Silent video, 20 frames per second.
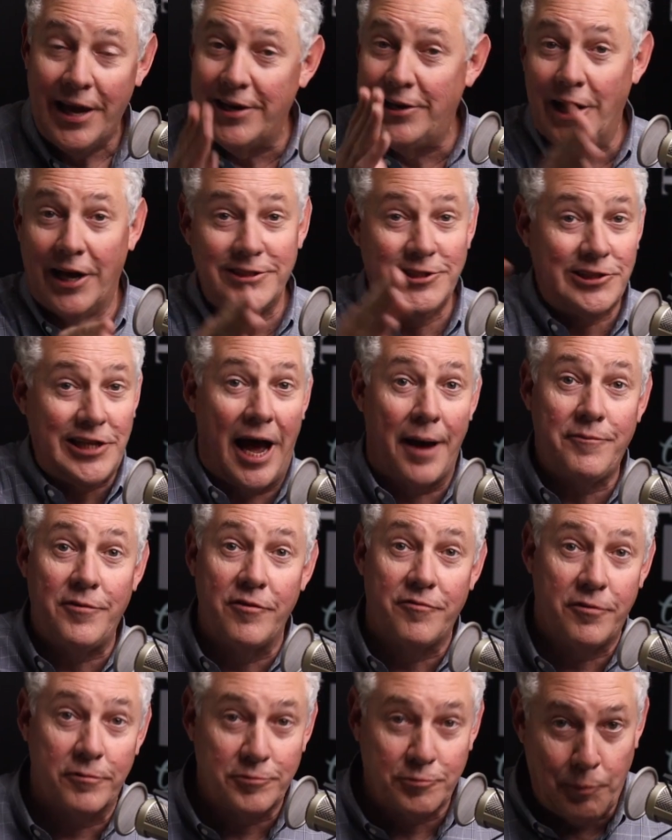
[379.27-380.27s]
It doesn't stop
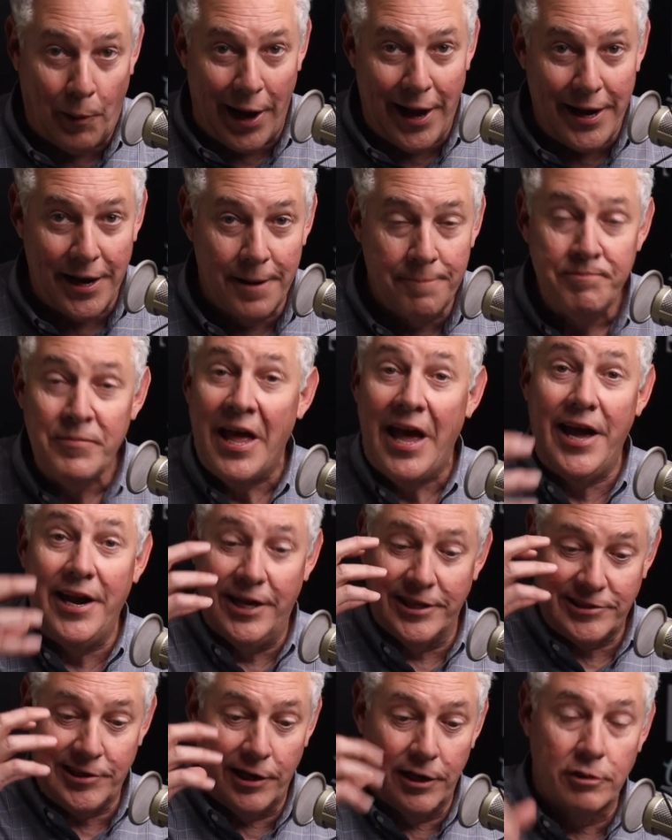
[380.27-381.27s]
you from spreading it. And
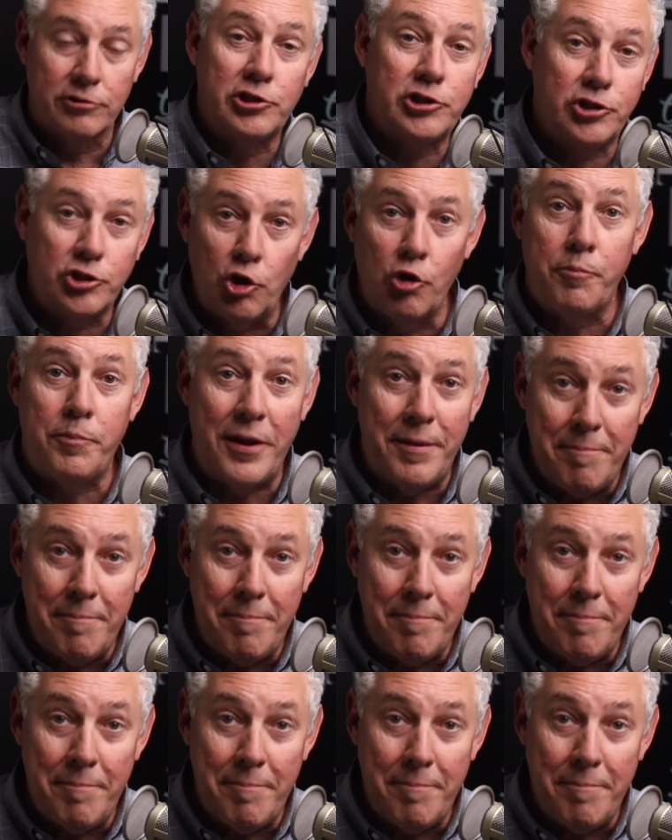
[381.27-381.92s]
this little stupid